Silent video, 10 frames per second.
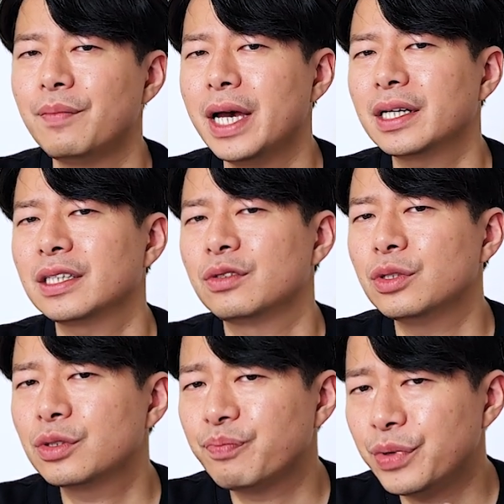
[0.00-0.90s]
Make it
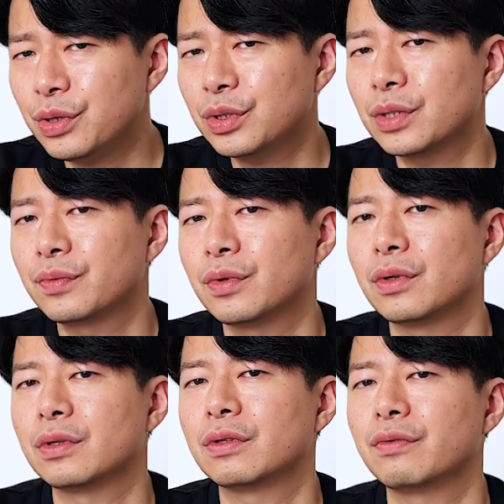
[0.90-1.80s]
look
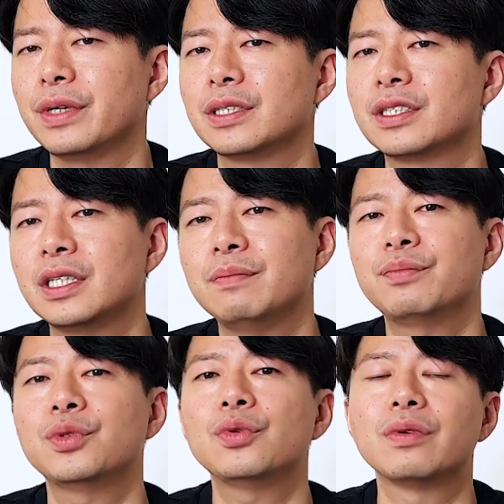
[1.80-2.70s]
beautiful with
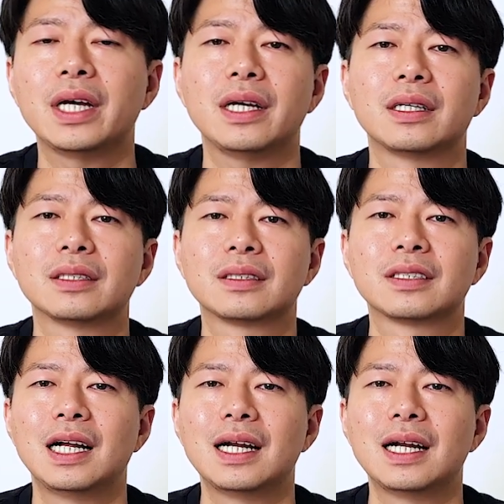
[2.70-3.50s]
simple layout,